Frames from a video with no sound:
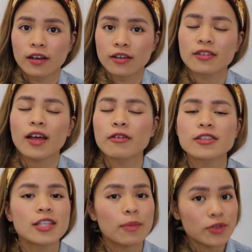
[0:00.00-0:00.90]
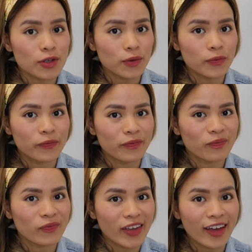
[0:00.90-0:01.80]
So that was step two,
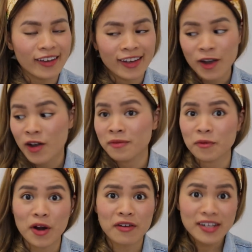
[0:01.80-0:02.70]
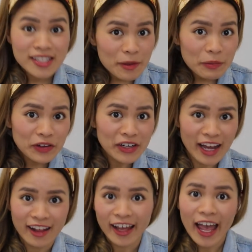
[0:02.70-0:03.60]
okay? We're already step three
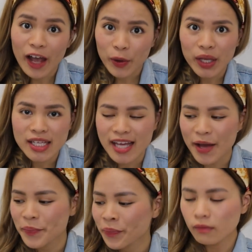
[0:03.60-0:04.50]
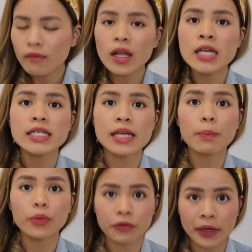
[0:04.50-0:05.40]
now, like how quick is that?
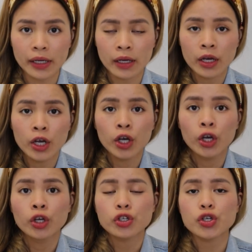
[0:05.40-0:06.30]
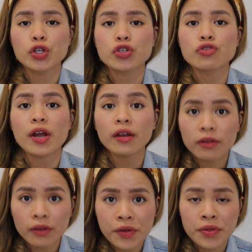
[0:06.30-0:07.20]
Step three, to
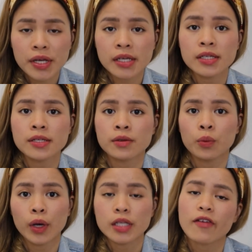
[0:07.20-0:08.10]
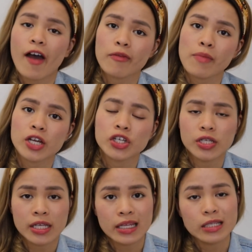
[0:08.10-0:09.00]
strengthen these words of
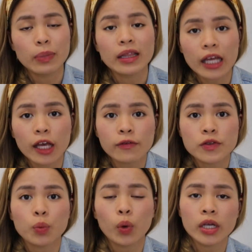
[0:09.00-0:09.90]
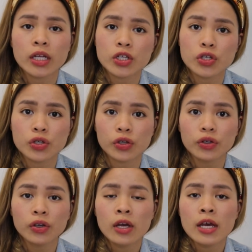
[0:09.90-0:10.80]
affirmations and these beliefs, what you need to
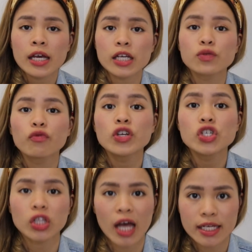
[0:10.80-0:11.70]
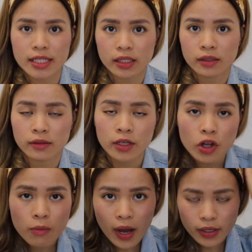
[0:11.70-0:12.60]
do is visualize it in
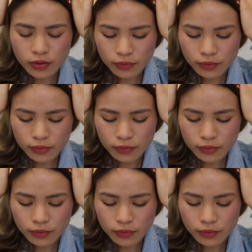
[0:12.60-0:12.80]
your mind.